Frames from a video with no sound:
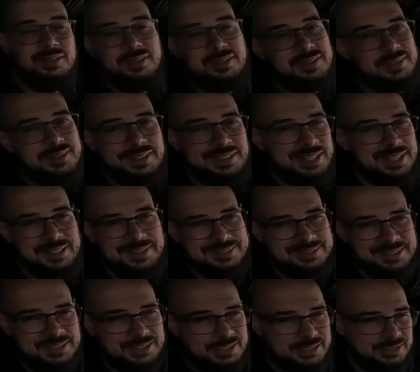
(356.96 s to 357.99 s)
this thing has
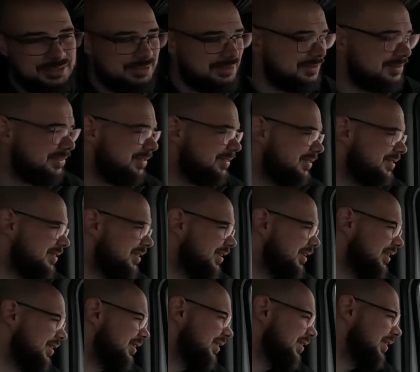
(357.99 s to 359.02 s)
not
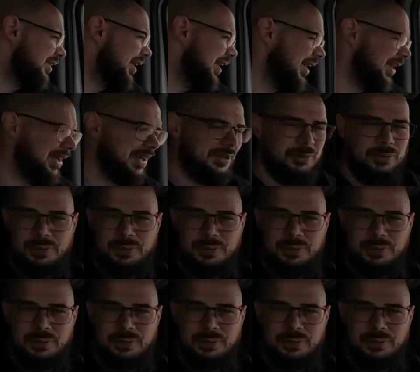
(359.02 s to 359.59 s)
had